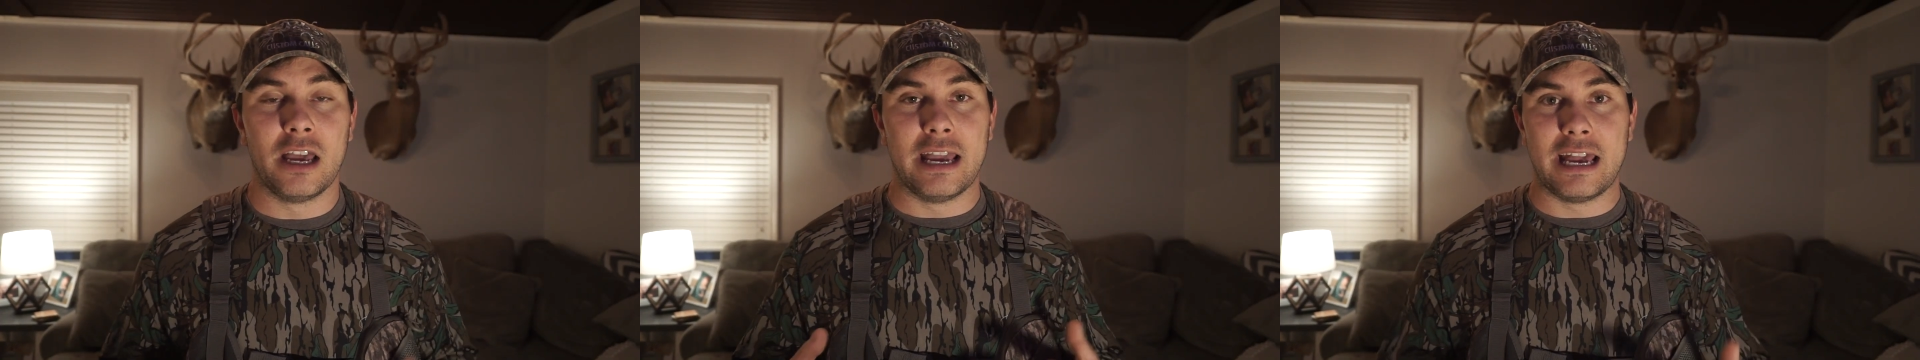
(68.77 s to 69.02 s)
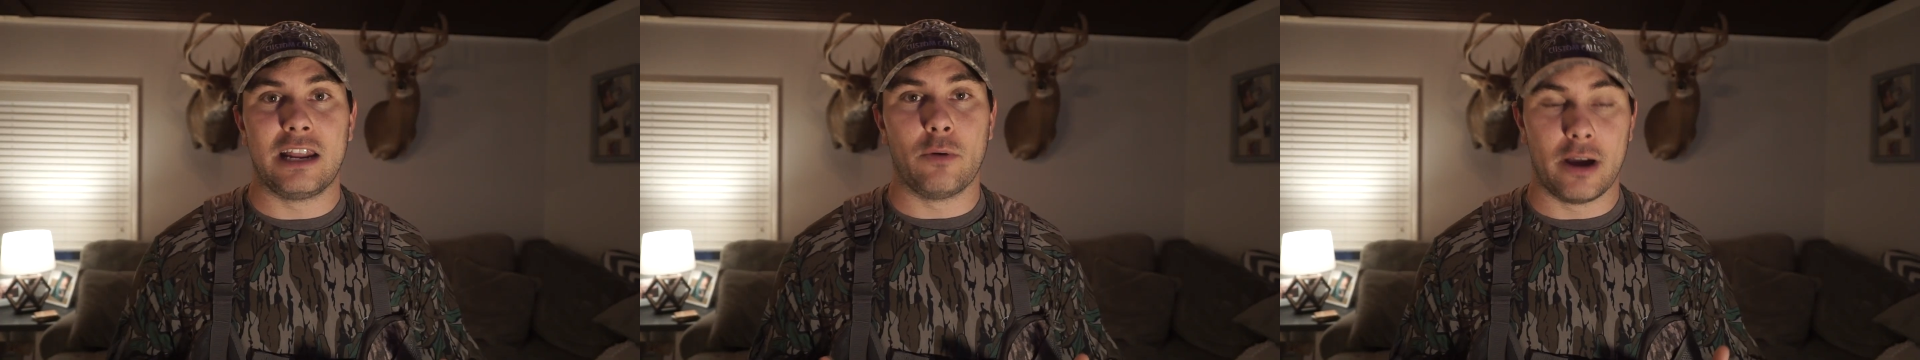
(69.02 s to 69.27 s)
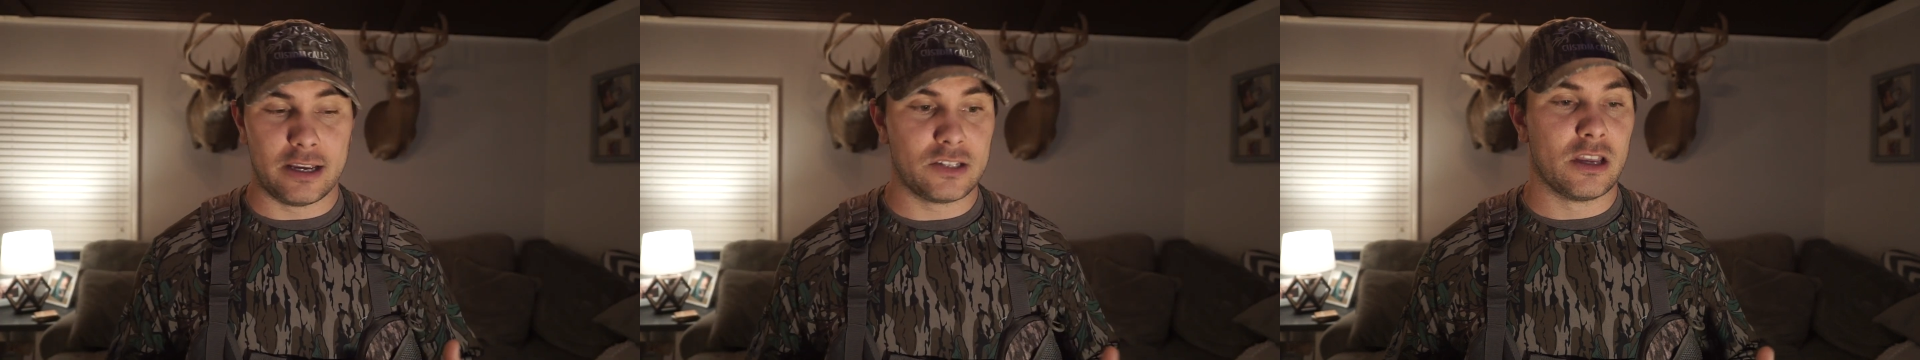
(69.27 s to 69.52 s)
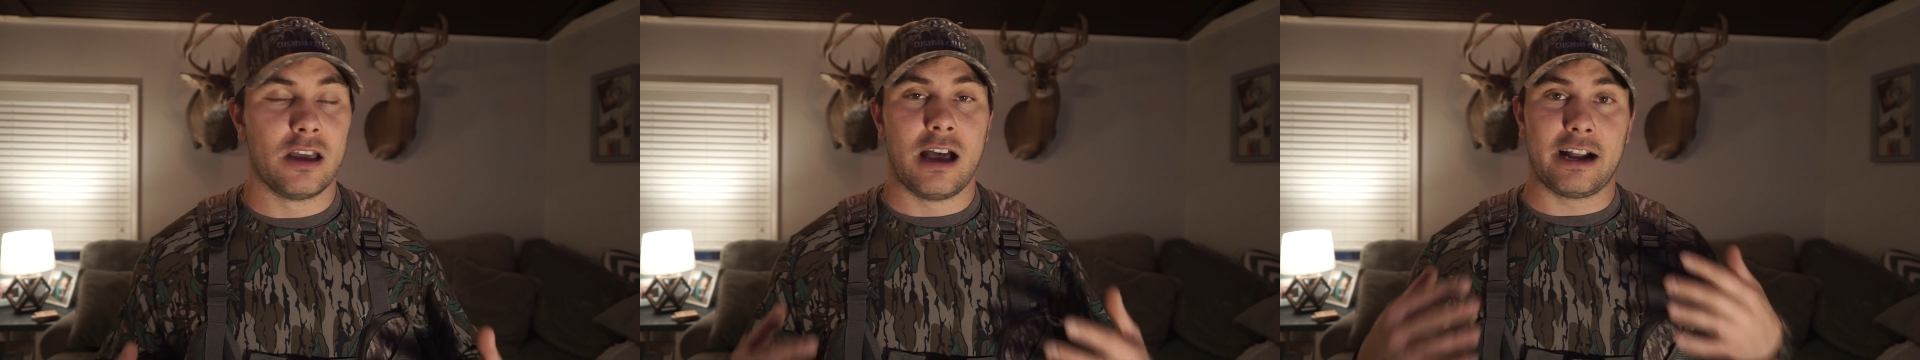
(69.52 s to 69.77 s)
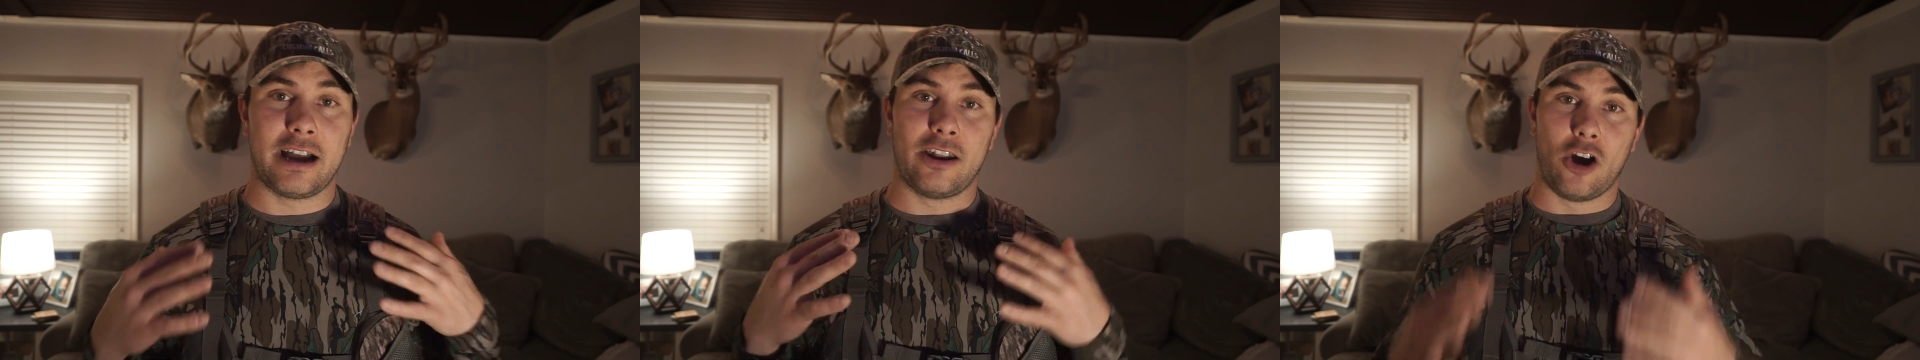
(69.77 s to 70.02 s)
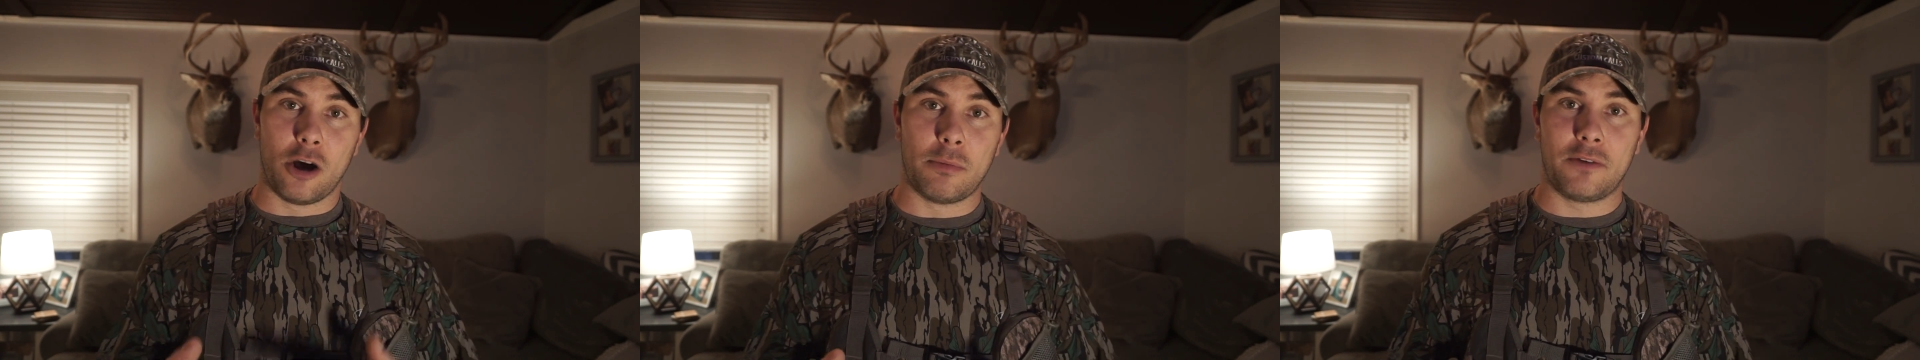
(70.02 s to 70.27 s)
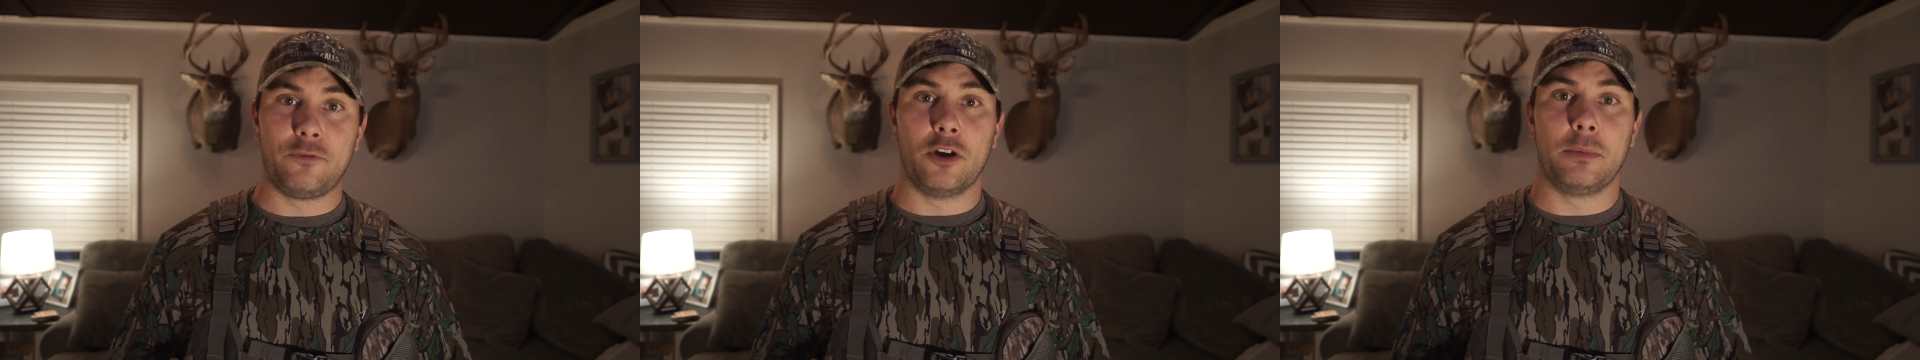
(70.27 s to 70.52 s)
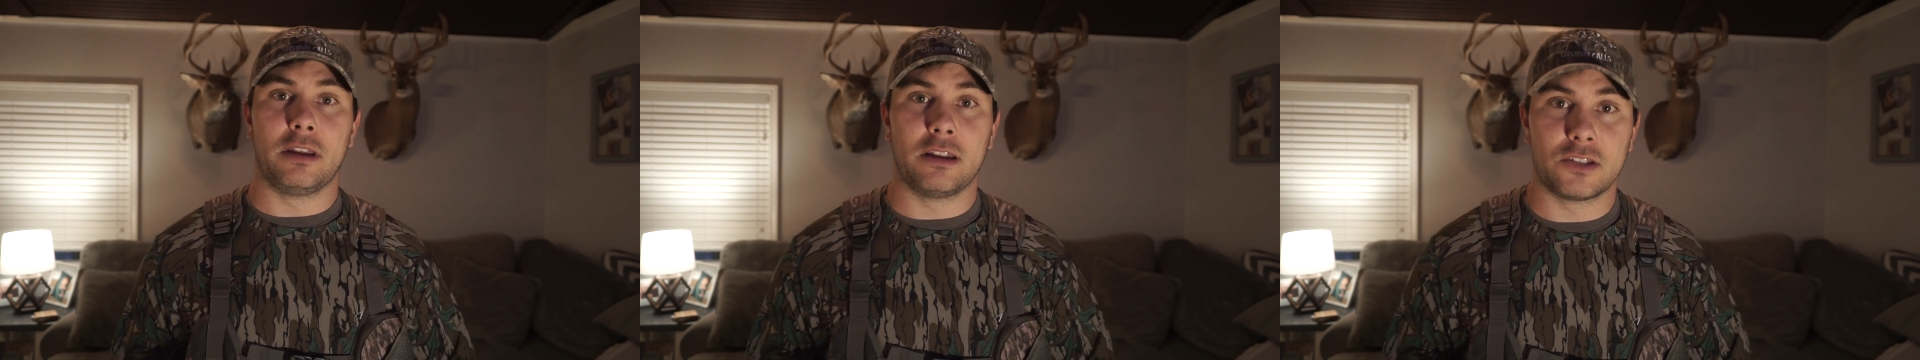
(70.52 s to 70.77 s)
Anyways, I got all my
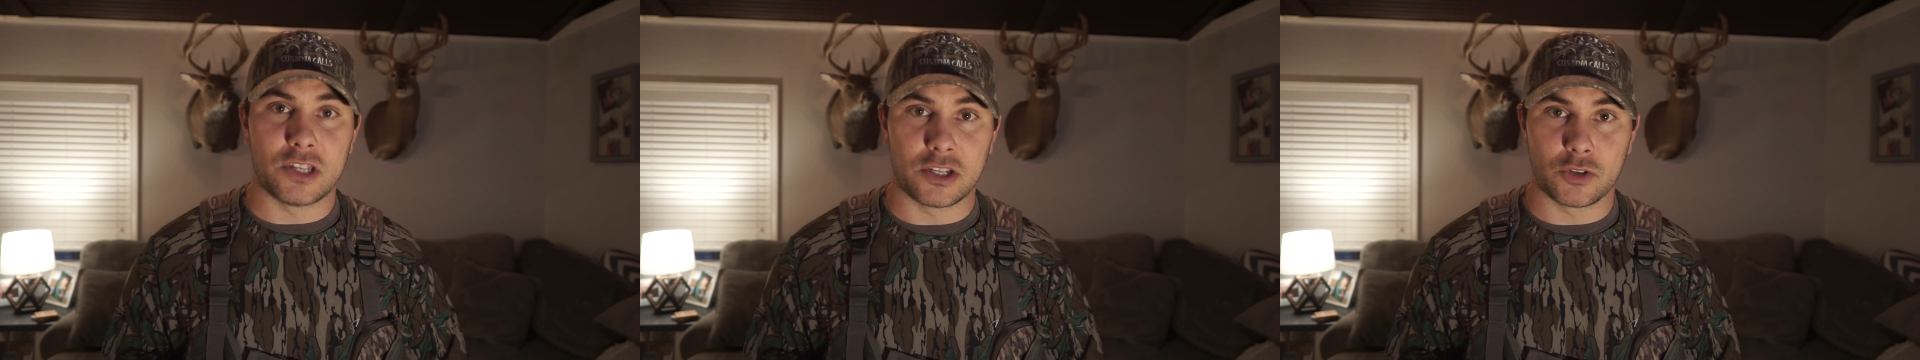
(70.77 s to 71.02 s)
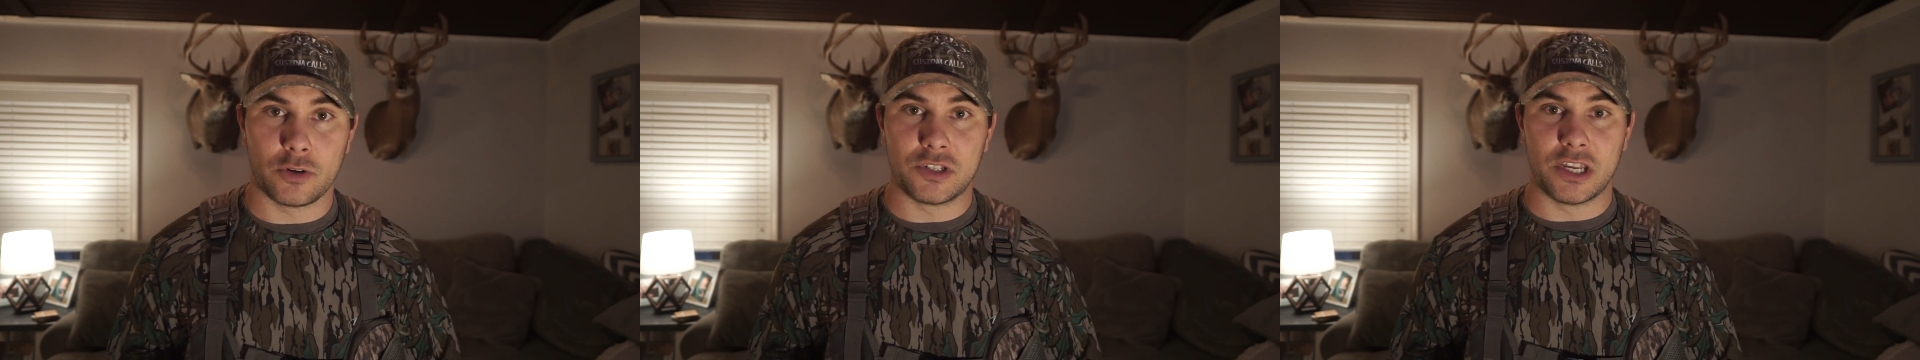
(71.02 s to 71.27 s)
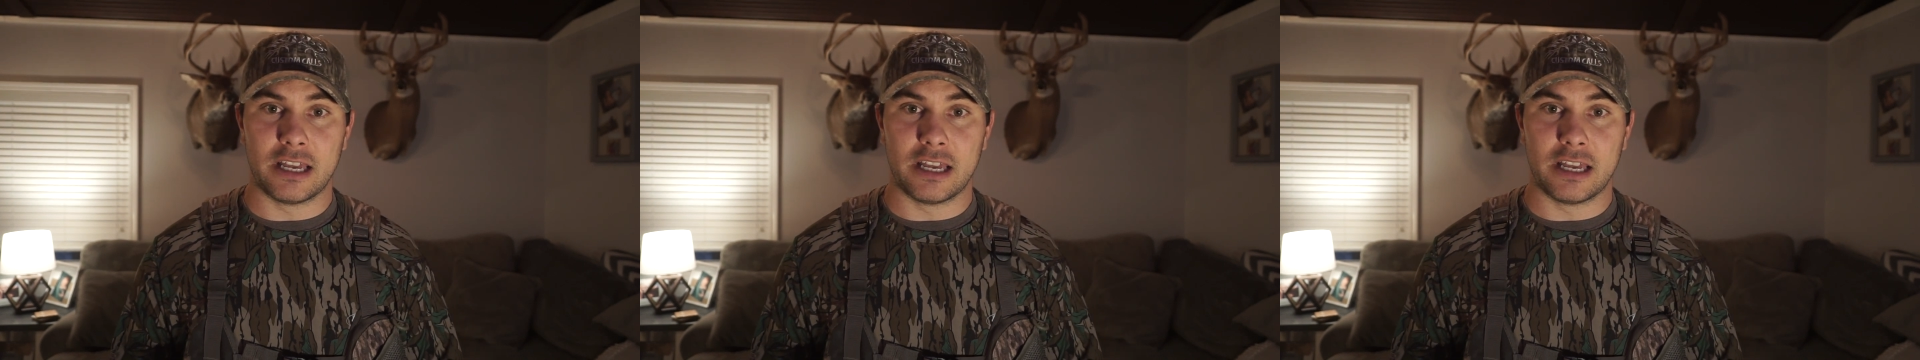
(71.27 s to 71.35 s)
filming accessories